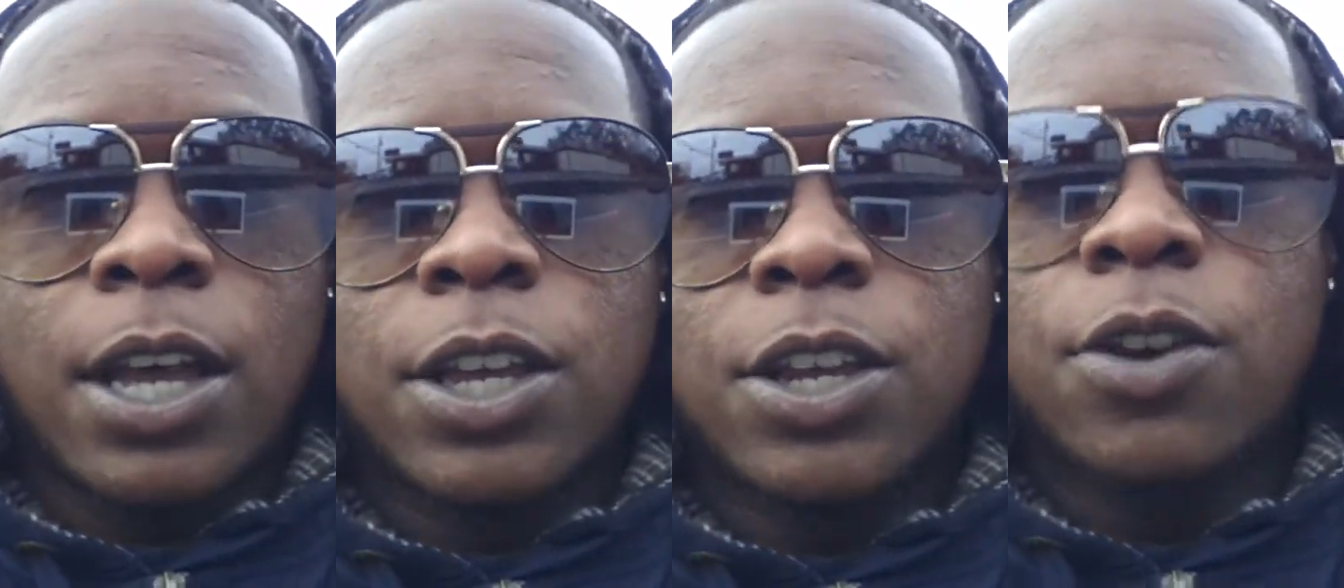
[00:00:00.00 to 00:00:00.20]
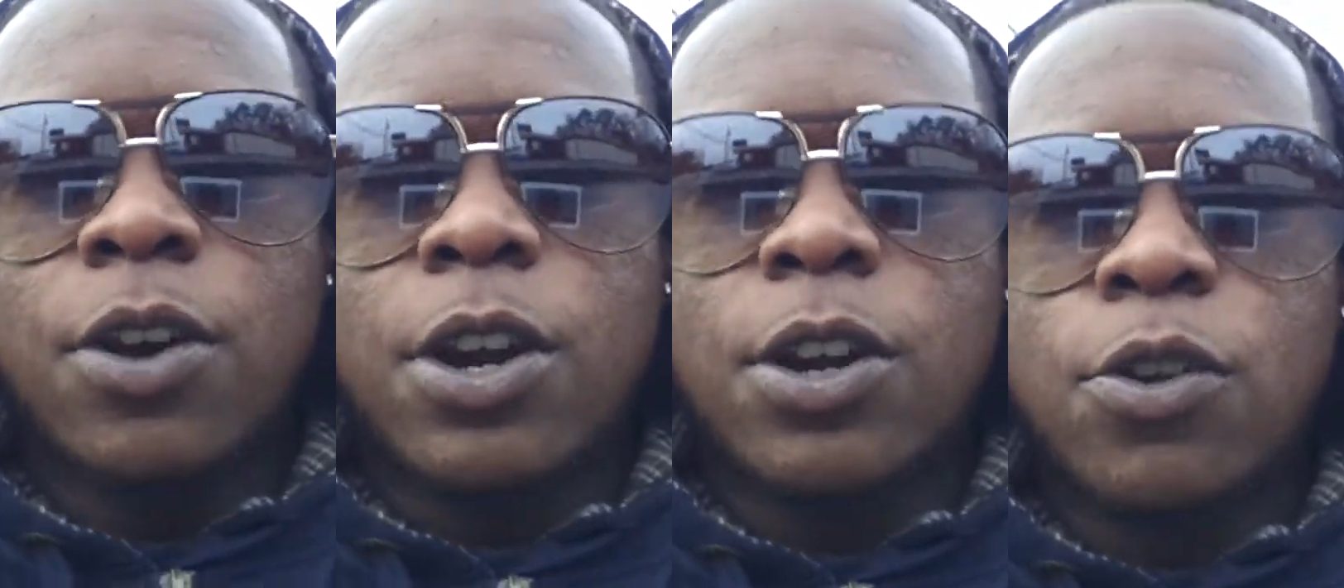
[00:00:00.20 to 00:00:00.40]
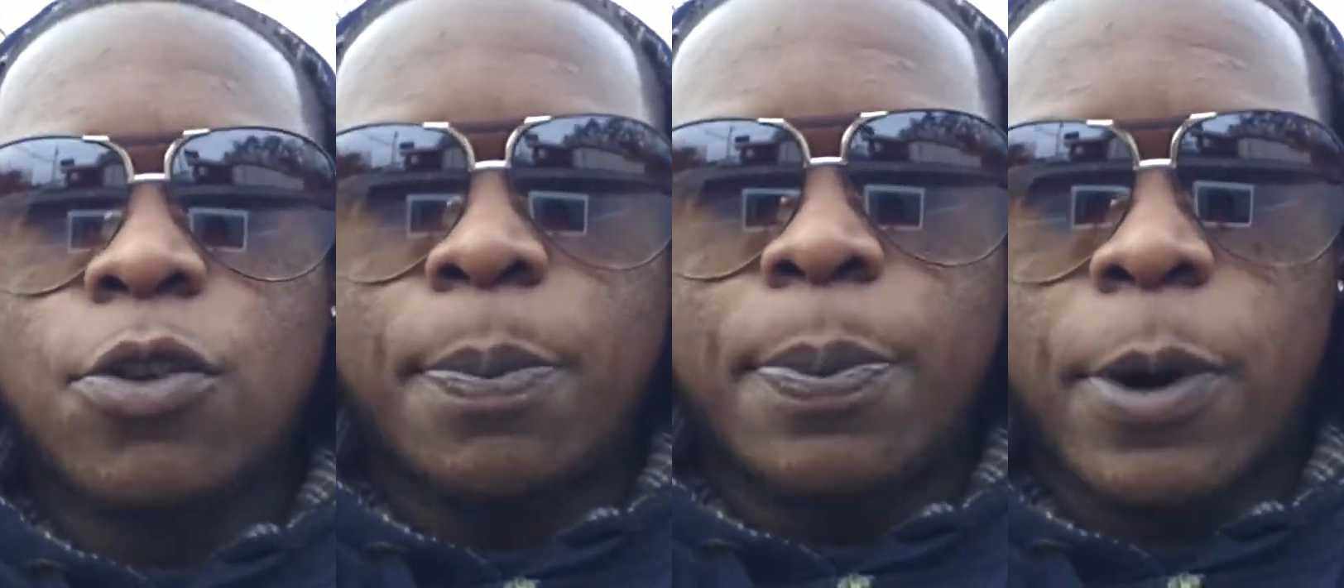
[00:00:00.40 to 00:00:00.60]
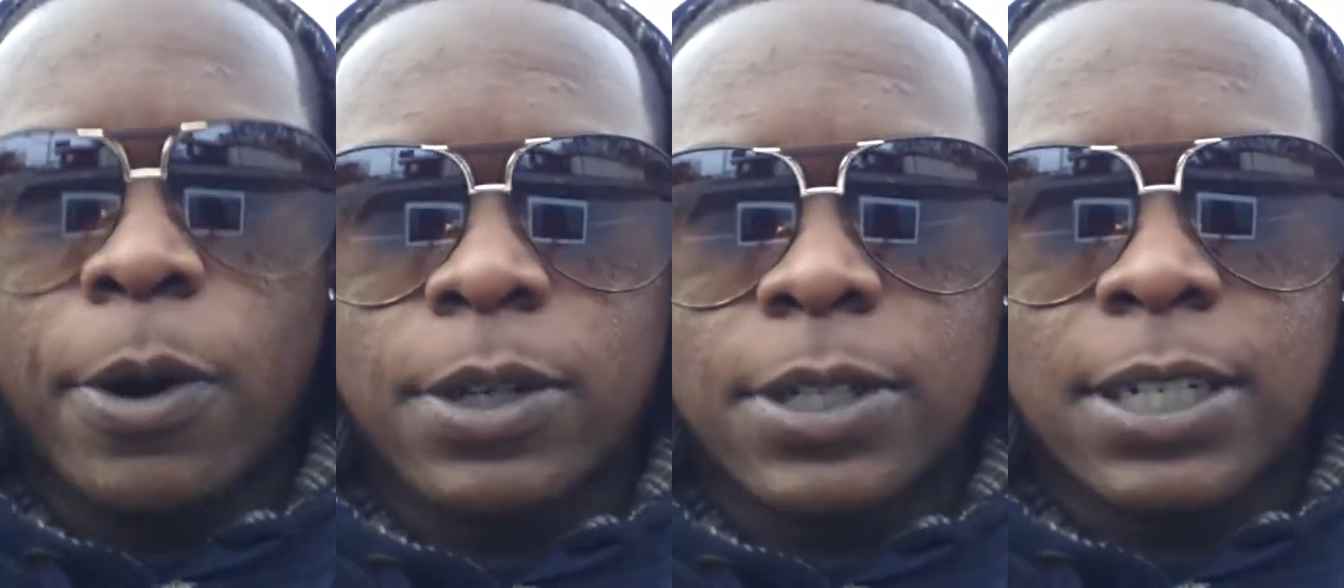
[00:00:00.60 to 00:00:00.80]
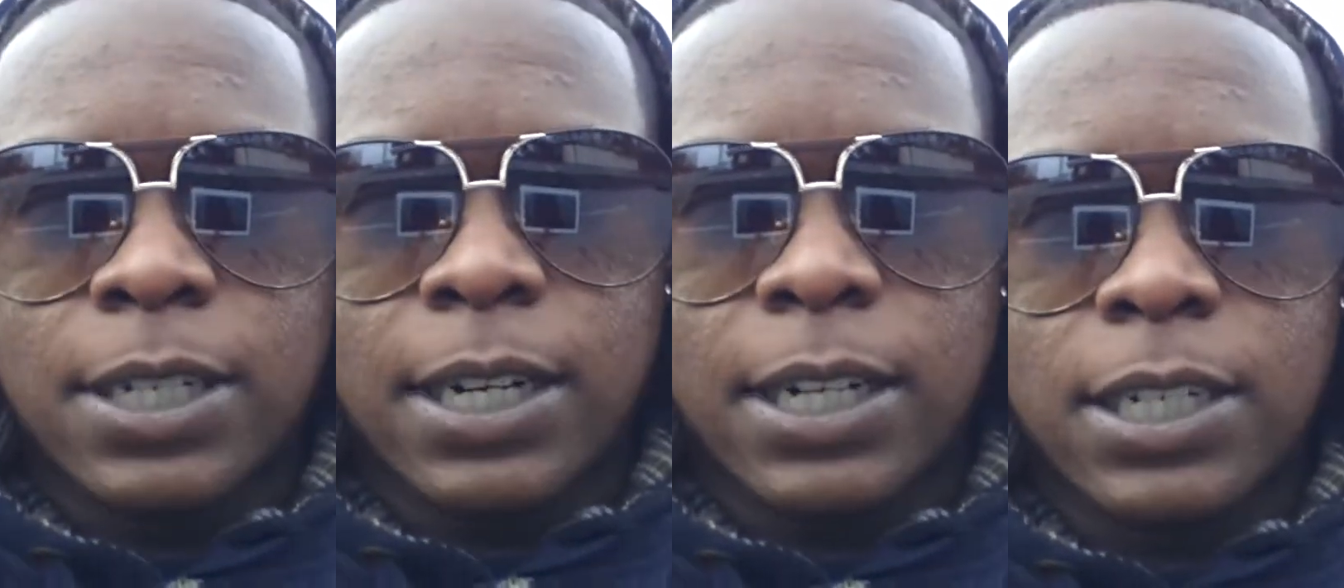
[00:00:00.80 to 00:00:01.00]
you're a new
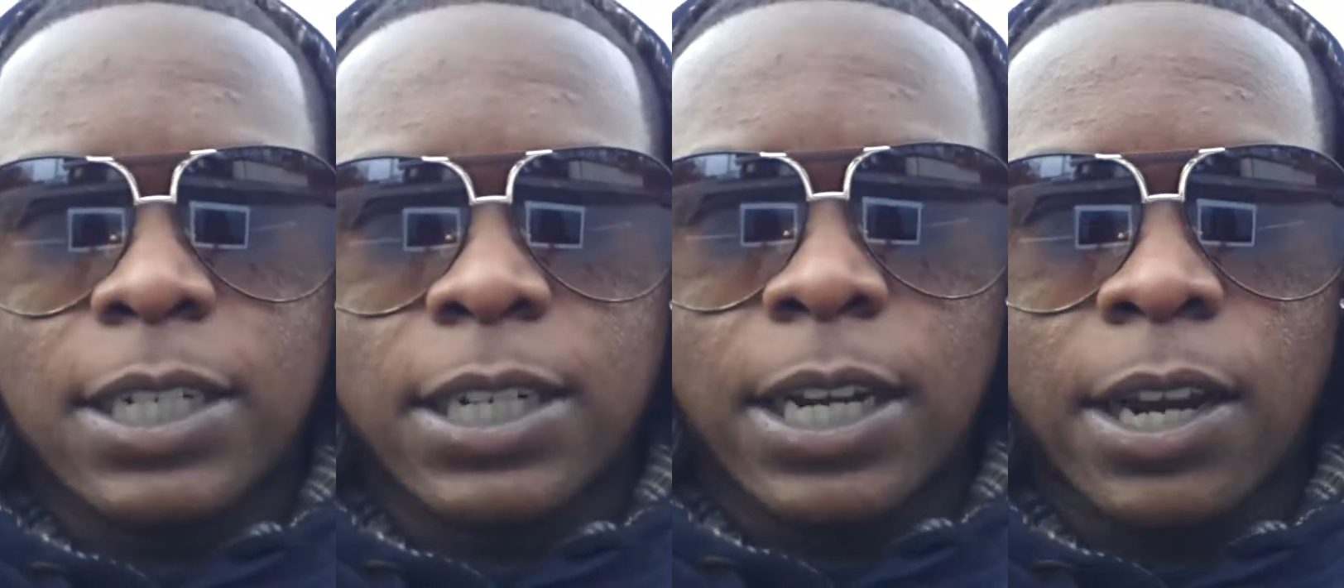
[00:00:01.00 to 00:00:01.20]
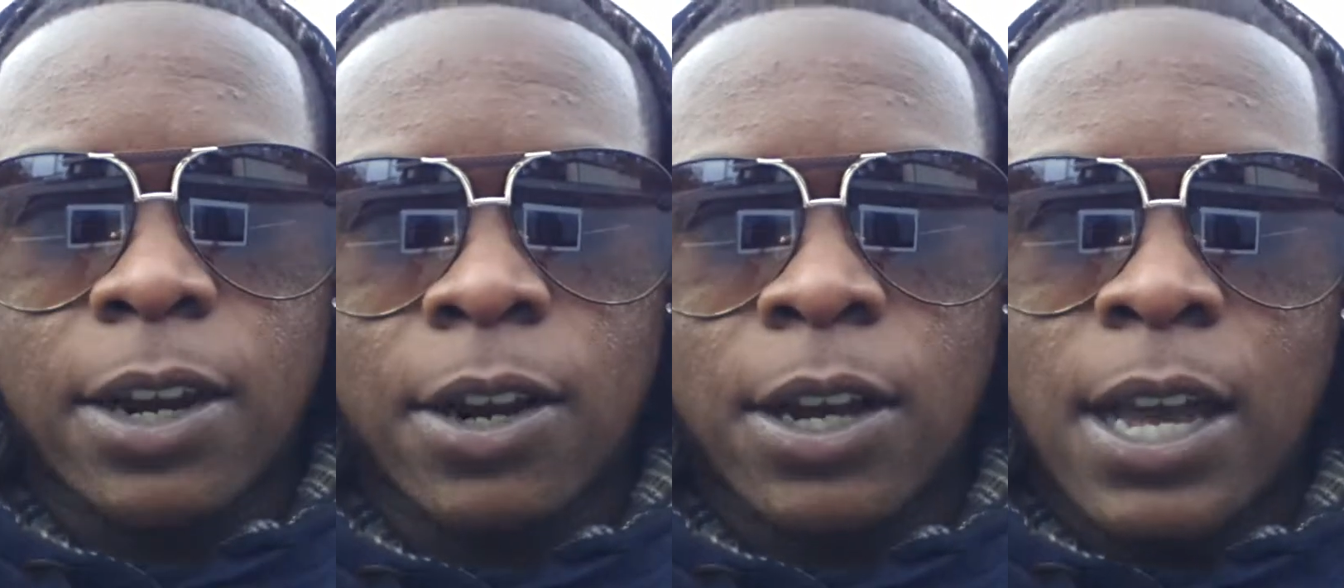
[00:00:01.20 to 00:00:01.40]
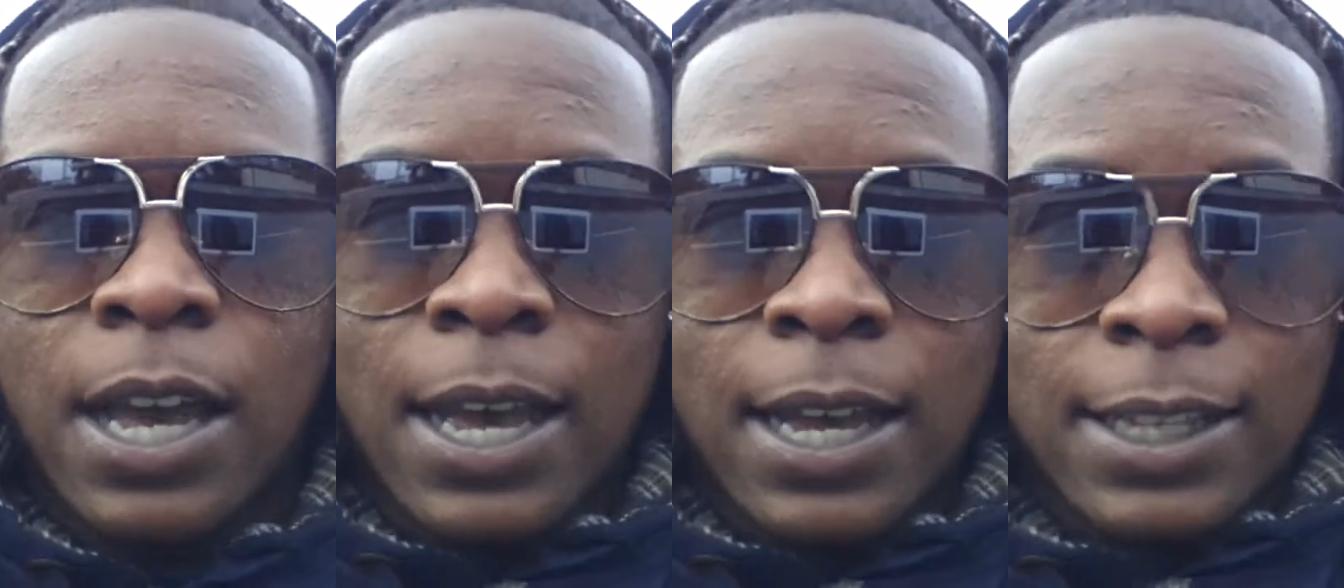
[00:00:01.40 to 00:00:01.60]
person this year.